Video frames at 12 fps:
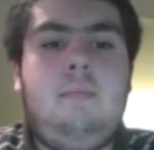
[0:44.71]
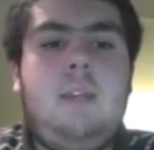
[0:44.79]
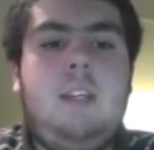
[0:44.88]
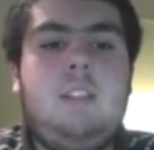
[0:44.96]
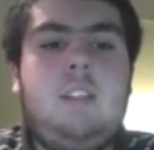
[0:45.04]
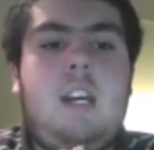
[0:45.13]

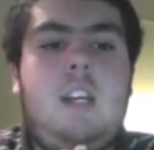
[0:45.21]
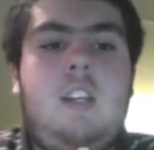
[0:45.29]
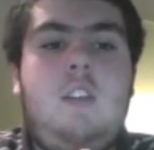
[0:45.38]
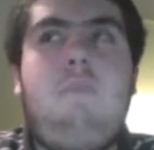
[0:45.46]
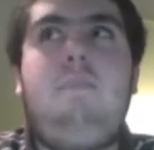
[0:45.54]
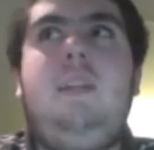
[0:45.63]

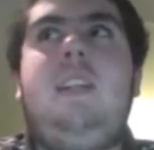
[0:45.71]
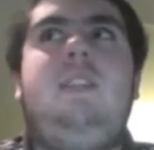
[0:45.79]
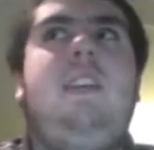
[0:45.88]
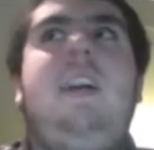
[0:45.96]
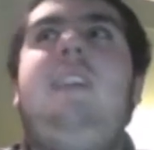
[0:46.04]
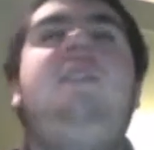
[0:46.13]

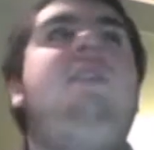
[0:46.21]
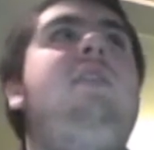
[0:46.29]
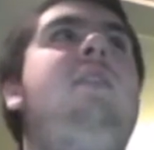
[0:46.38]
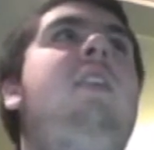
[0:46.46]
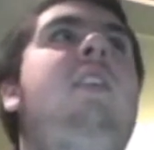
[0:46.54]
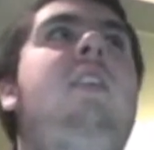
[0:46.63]
Because
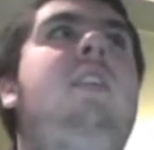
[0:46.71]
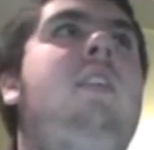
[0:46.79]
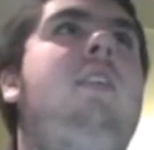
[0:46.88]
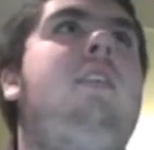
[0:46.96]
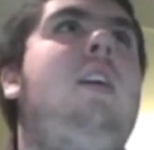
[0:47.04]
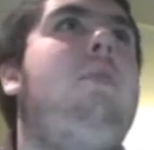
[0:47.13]
that's
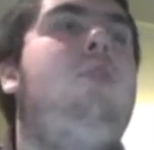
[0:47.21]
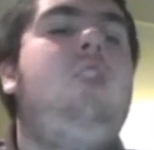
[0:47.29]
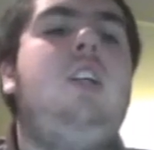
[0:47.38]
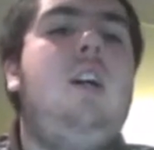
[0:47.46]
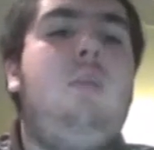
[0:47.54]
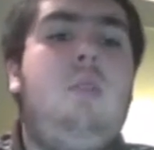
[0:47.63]
the type of
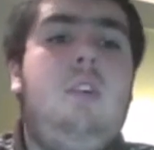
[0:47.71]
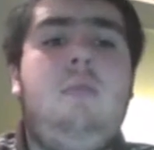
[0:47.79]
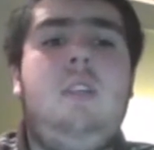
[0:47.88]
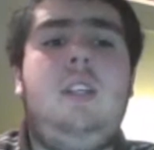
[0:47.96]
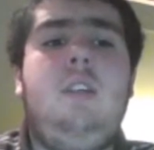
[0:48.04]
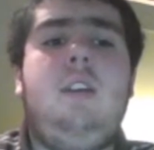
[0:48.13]
genre in
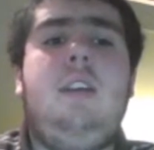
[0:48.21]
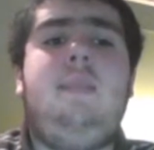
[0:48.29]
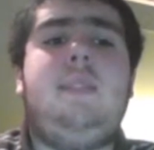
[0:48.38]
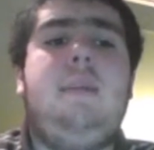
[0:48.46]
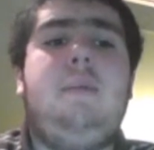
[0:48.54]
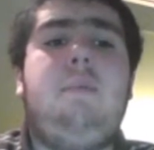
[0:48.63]
video
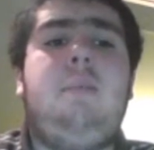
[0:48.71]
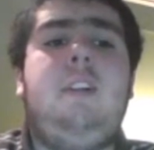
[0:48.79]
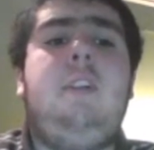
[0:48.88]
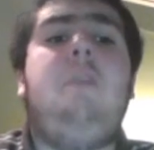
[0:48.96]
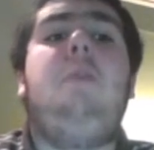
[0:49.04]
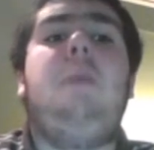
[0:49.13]
games that I've been
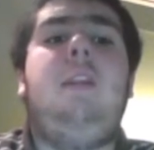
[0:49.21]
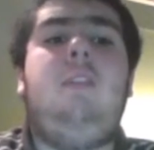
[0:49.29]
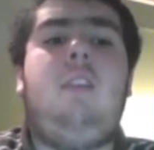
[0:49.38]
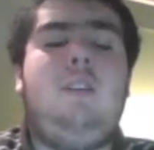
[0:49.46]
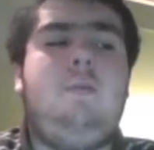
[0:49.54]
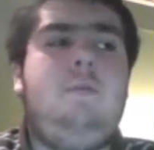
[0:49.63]
playing all my
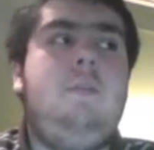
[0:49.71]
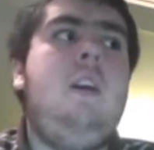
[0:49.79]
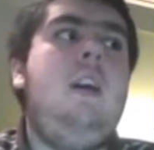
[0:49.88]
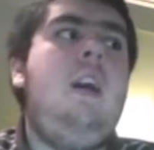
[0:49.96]
life.